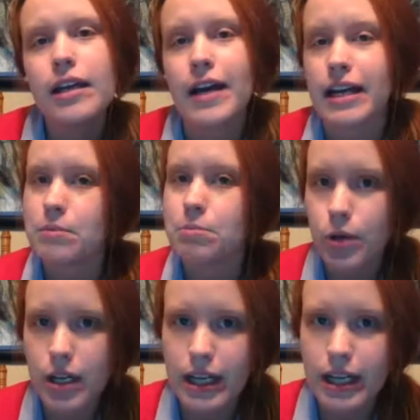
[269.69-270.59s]
that can
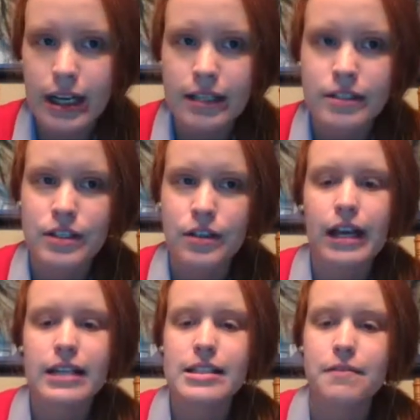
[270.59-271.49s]
breed, and so
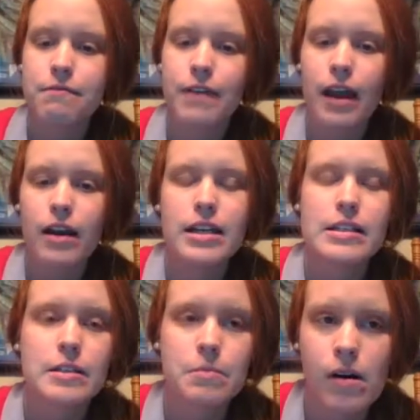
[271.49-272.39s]
that is a very
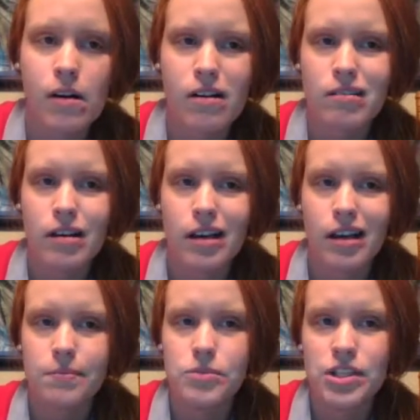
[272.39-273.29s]
small
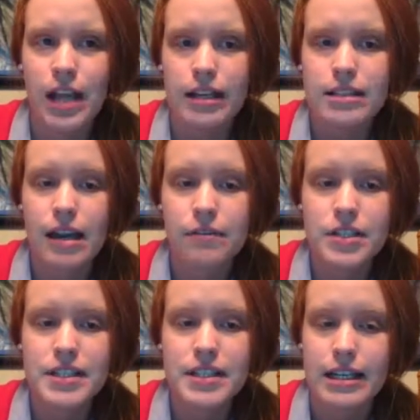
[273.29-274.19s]
genetic
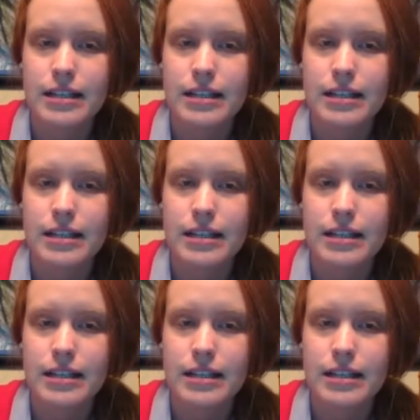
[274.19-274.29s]
diversity.